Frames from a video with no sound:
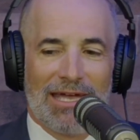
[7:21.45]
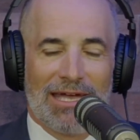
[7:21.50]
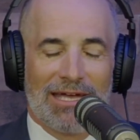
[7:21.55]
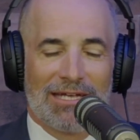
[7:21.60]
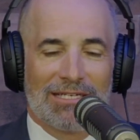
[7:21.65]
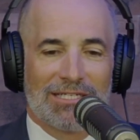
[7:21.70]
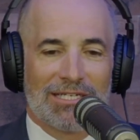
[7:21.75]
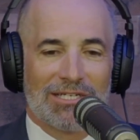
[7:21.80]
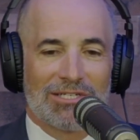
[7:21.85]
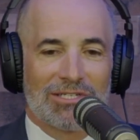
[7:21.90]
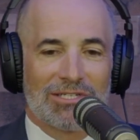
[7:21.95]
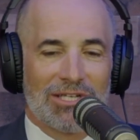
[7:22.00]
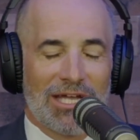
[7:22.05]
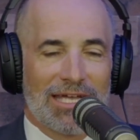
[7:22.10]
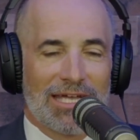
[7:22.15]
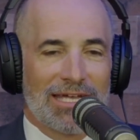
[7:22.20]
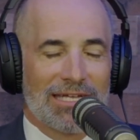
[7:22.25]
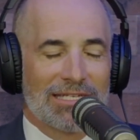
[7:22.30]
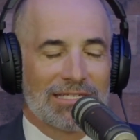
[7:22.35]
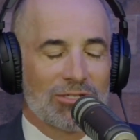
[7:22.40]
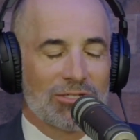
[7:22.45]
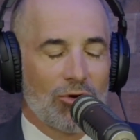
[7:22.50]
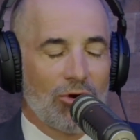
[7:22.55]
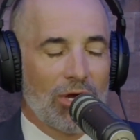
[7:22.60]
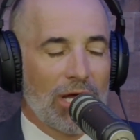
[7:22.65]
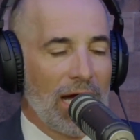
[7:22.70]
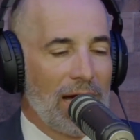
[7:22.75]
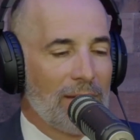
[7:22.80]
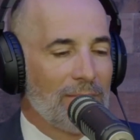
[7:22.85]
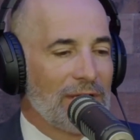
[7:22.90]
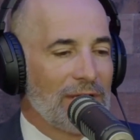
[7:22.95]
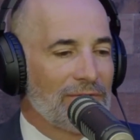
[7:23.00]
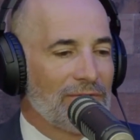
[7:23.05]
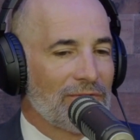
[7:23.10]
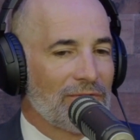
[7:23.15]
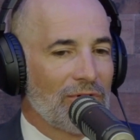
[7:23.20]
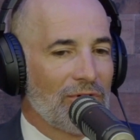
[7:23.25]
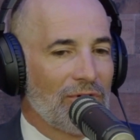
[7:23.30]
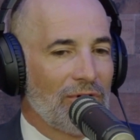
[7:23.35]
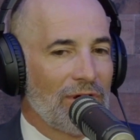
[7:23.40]
And just like it's so common
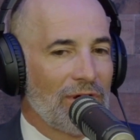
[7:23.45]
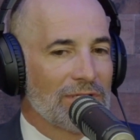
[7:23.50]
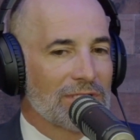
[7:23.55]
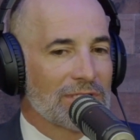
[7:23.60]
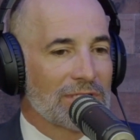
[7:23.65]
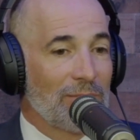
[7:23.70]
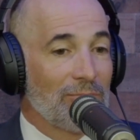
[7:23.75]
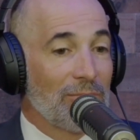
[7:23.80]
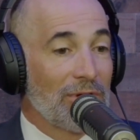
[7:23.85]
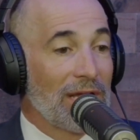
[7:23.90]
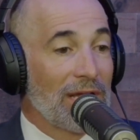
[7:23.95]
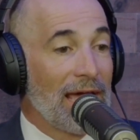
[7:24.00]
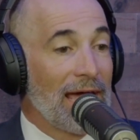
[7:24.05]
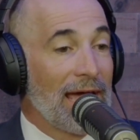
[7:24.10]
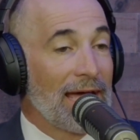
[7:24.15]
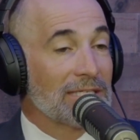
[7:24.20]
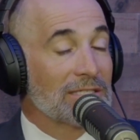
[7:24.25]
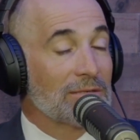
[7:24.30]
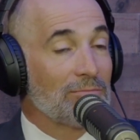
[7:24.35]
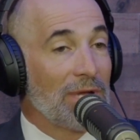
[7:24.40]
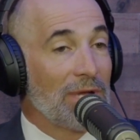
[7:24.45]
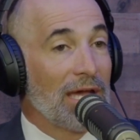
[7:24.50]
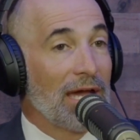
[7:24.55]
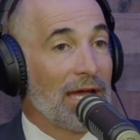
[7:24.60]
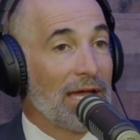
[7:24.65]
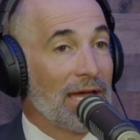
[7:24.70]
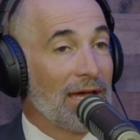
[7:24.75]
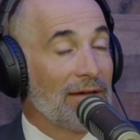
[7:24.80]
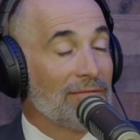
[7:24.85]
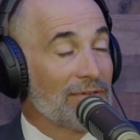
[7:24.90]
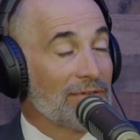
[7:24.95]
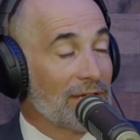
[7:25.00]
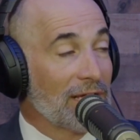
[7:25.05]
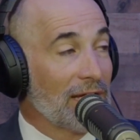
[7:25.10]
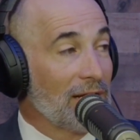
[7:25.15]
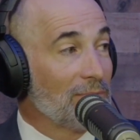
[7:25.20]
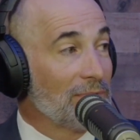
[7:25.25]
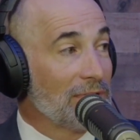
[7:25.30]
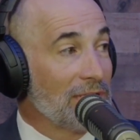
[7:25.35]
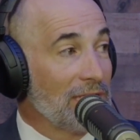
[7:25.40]
for someone to ask, may I have a
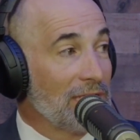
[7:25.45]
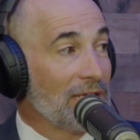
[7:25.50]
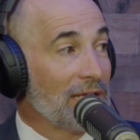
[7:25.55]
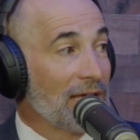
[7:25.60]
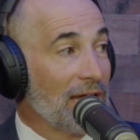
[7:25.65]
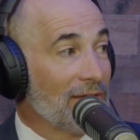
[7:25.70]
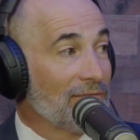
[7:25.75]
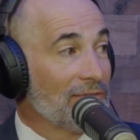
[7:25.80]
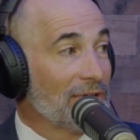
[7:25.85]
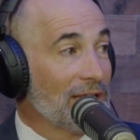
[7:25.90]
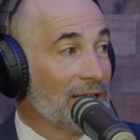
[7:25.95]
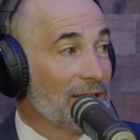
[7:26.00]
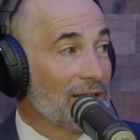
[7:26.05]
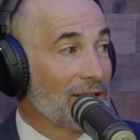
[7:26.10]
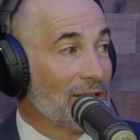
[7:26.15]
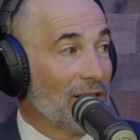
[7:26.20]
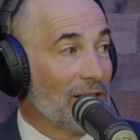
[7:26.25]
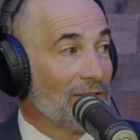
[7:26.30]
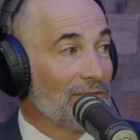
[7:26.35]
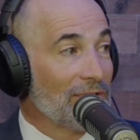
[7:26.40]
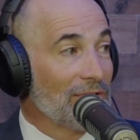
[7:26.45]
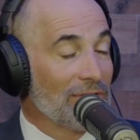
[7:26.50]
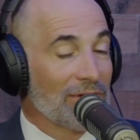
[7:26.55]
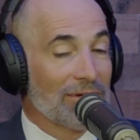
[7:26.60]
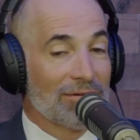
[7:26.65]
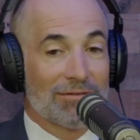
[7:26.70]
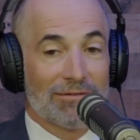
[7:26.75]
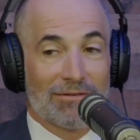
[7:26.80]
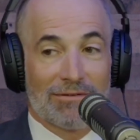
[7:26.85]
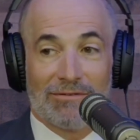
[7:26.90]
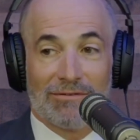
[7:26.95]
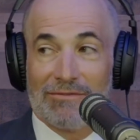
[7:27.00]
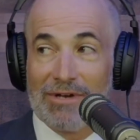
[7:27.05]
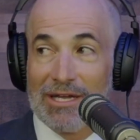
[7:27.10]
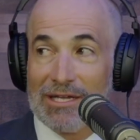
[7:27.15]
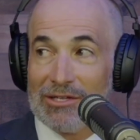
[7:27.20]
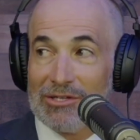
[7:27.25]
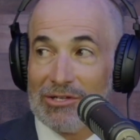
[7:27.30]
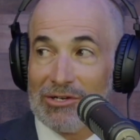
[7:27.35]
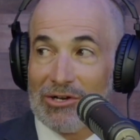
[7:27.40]
cup of decaffeinated coffee or
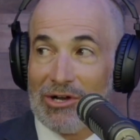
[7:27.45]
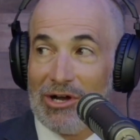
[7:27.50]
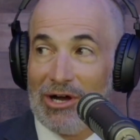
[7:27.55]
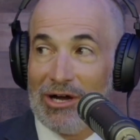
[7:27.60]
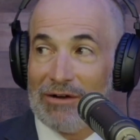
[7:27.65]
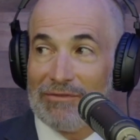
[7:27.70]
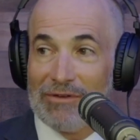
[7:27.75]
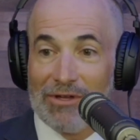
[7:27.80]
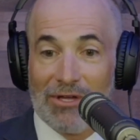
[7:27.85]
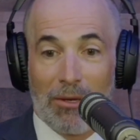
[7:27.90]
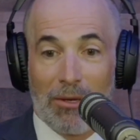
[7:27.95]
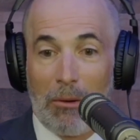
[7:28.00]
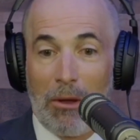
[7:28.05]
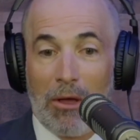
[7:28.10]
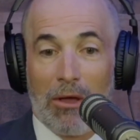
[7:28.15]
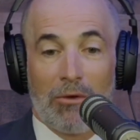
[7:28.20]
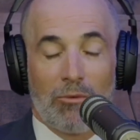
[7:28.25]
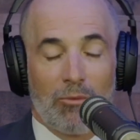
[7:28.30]
regular coffee,